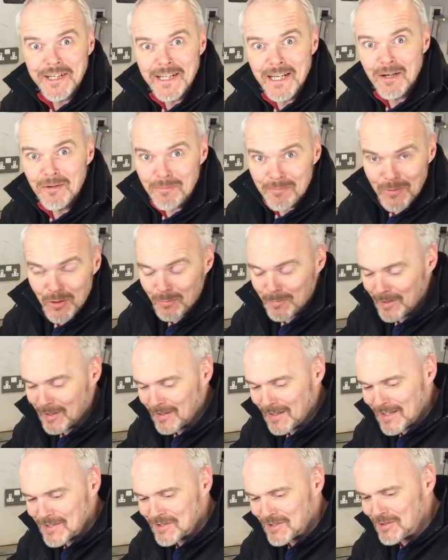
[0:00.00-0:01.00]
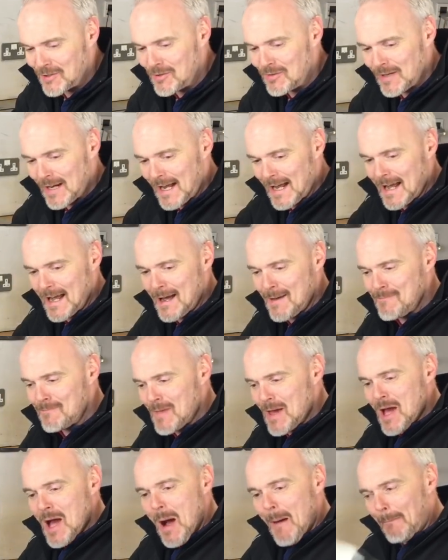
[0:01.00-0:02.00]
now, you'll be glad to know.
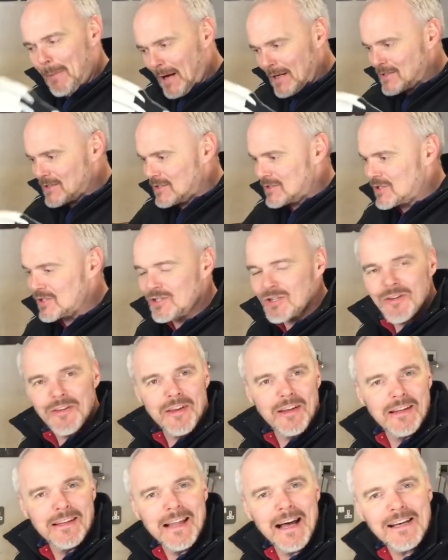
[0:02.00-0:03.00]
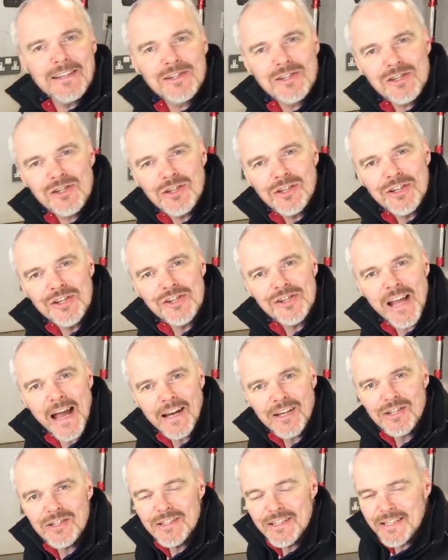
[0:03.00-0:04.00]
But just on to the last sort of
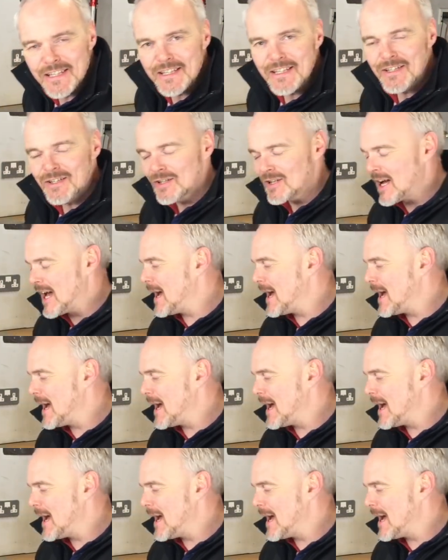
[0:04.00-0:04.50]
section here.